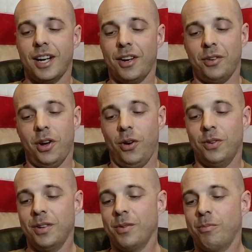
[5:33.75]
I don't know,
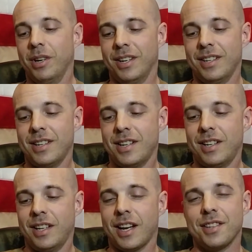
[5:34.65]
but
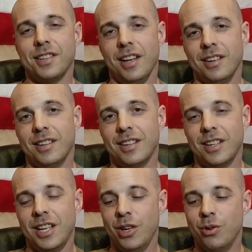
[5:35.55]
like I said,
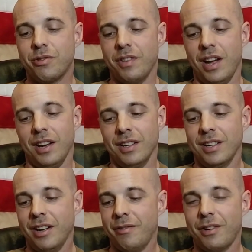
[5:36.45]
huge fan.
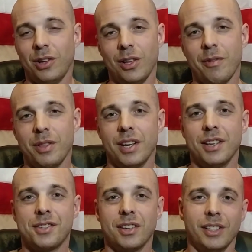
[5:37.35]
I fell in love with it
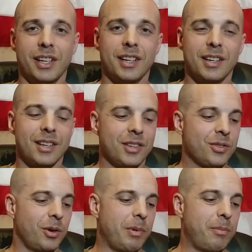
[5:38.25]
instantly.
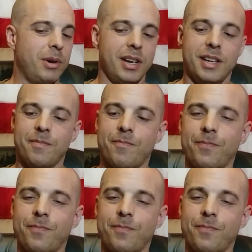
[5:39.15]
So did my buddy.